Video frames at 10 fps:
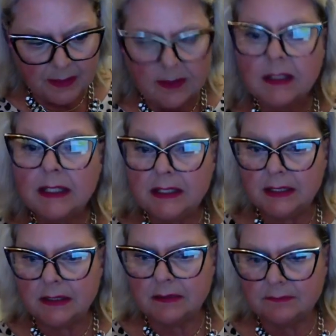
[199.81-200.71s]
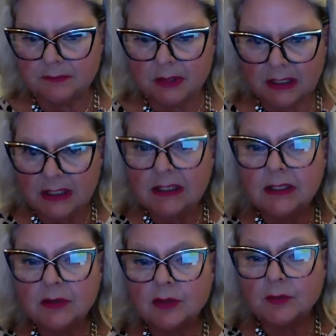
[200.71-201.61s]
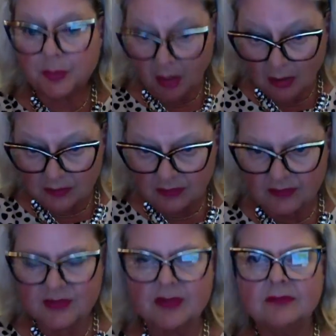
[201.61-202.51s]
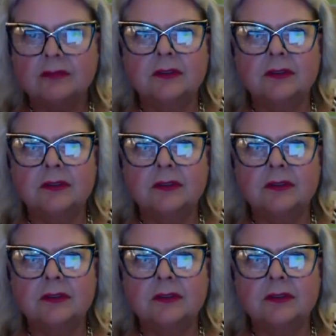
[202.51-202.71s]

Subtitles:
cleaning, cleaner products.